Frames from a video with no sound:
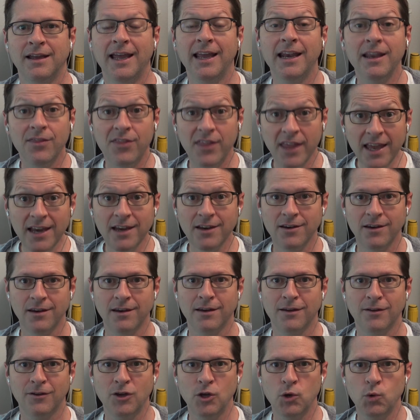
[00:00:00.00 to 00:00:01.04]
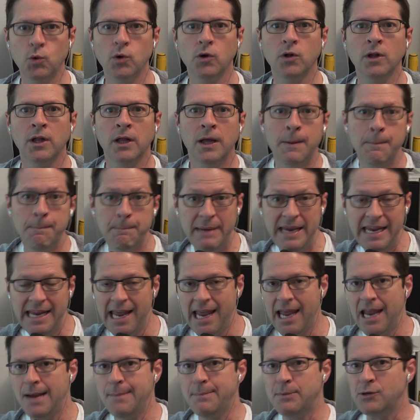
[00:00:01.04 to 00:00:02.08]
and then you will be
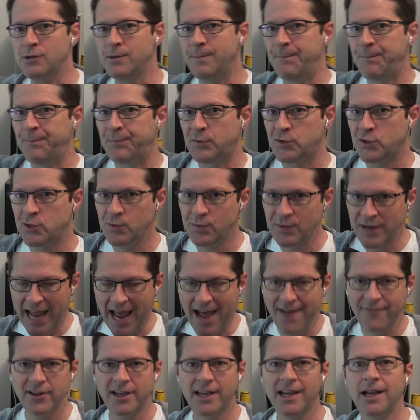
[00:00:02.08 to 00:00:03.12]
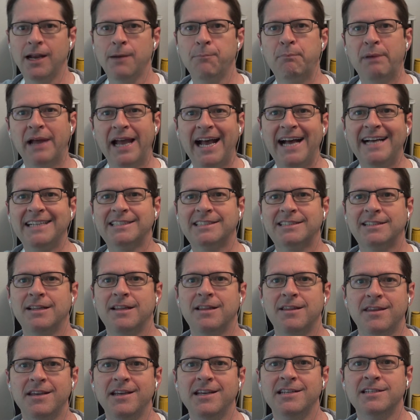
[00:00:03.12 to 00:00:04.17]
able to navigate past
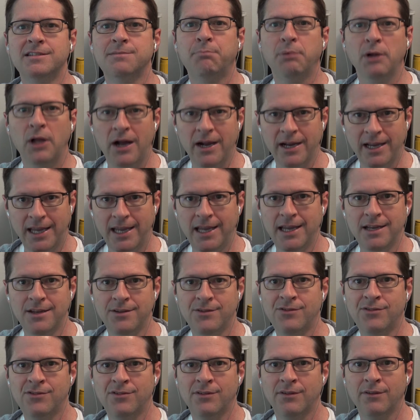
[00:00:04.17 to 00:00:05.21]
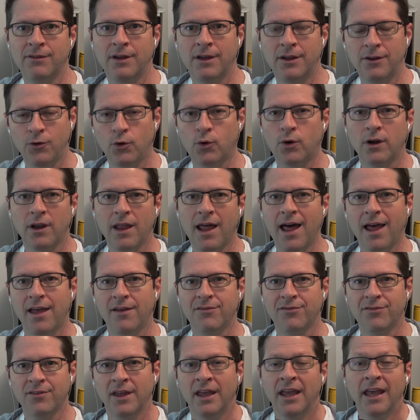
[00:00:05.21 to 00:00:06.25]
these blockades in your
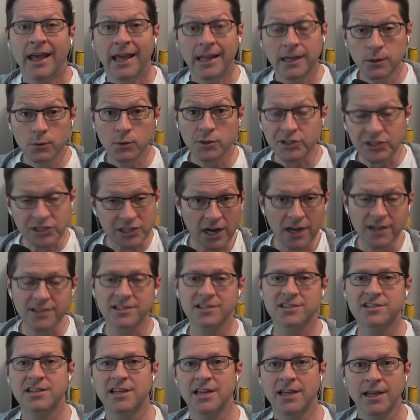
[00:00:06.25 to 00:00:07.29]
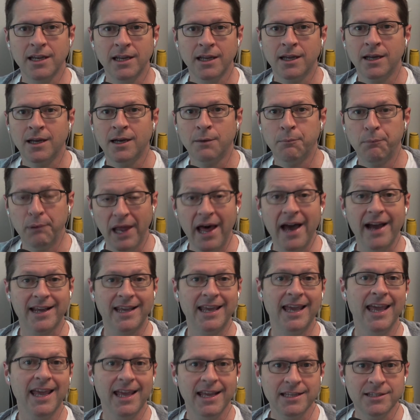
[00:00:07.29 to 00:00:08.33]
life. And you will start to see
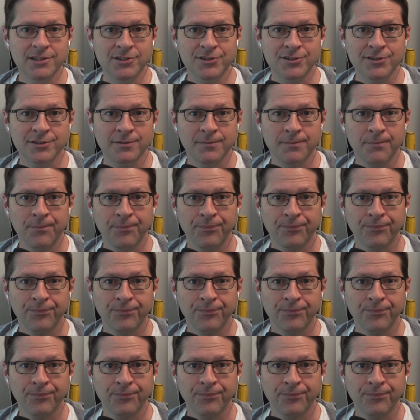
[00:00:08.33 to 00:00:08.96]
blockades